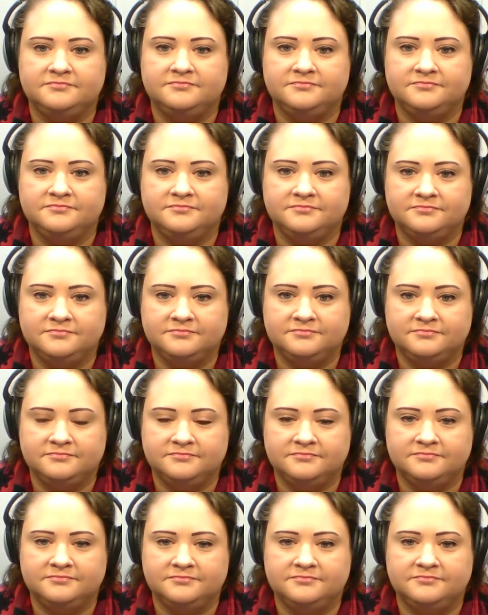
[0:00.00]

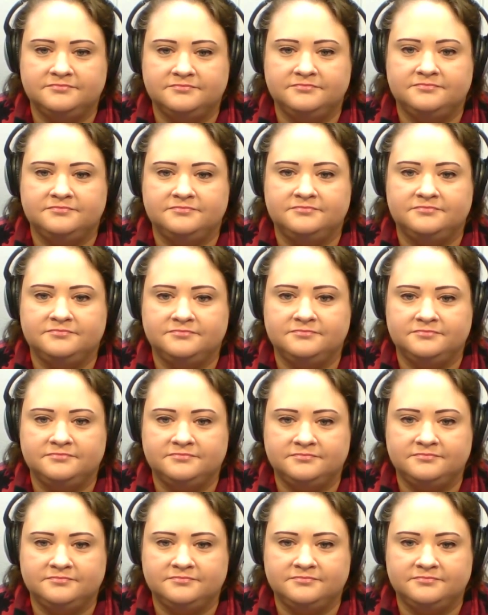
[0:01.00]

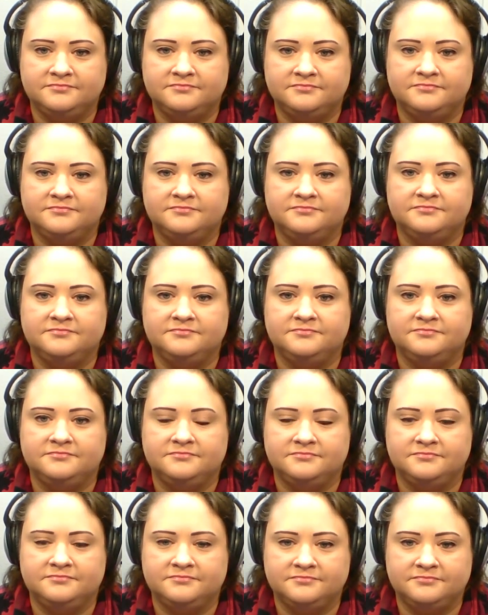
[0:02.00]

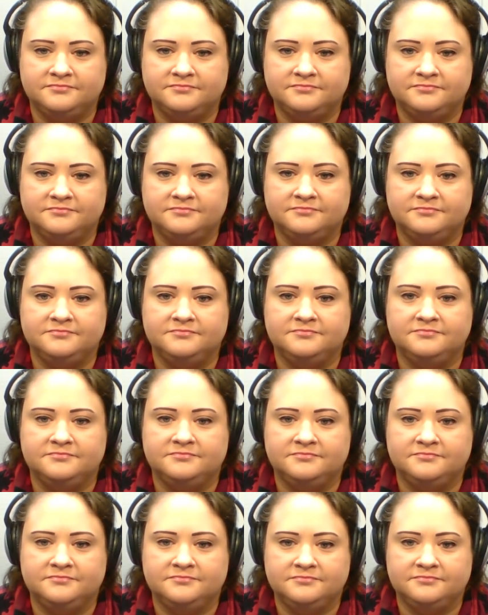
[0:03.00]

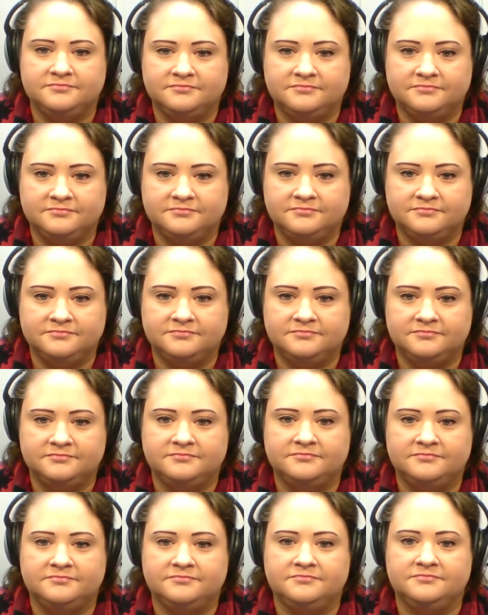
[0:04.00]

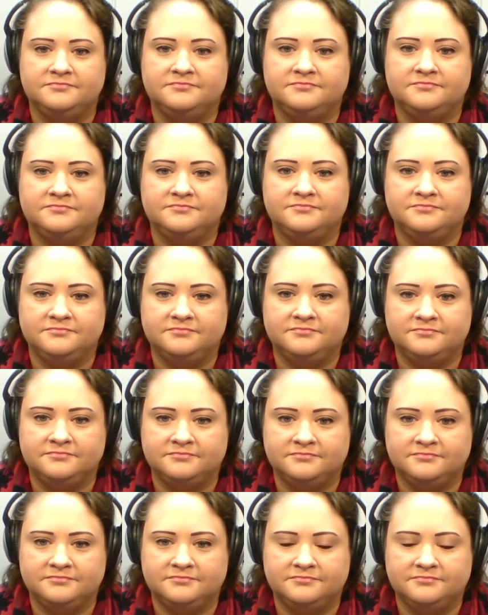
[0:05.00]

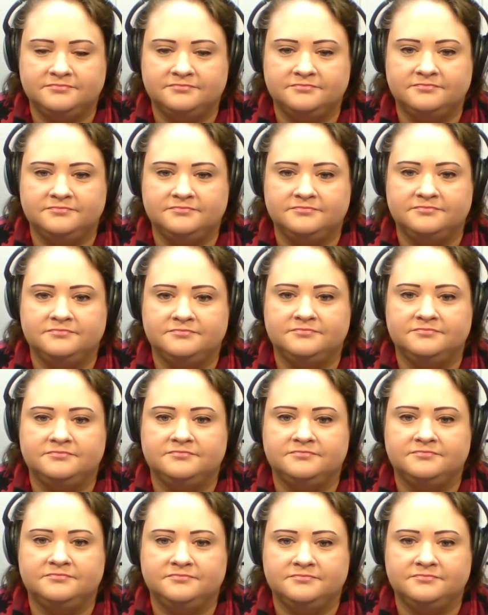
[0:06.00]

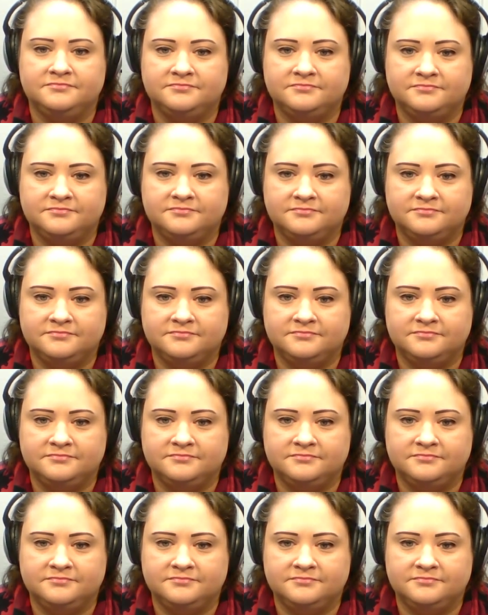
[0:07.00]
(silent)